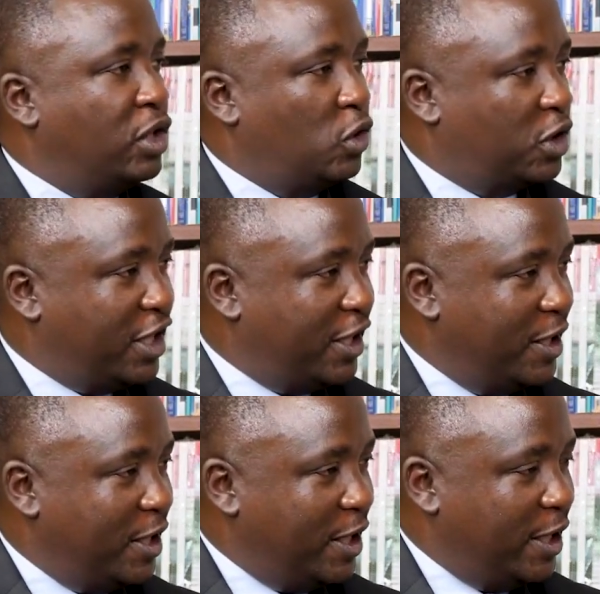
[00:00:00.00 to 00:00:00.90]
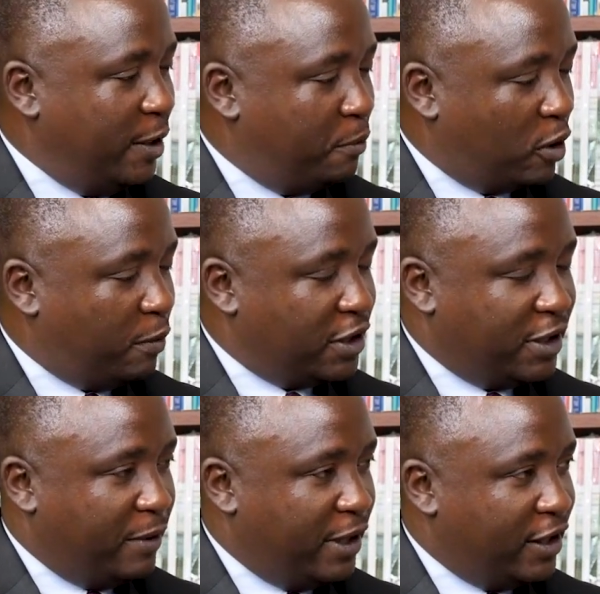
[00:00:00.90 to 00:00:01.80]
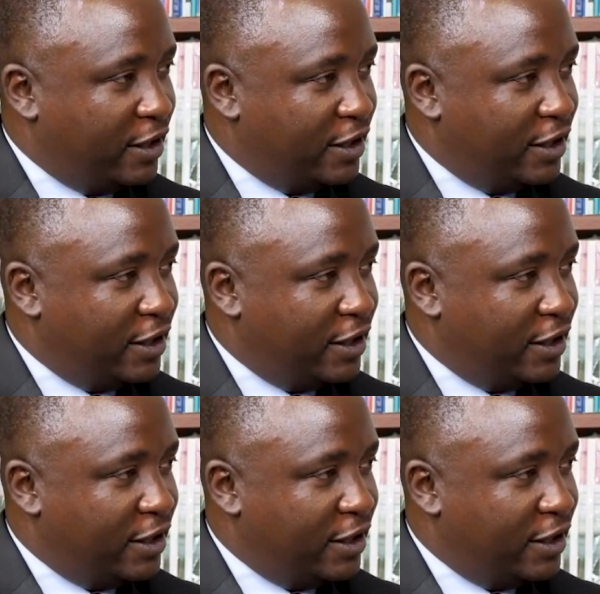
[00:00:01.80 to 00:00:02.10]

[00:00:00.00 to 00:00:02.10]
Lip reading: much, Dr. Professor Chitambara.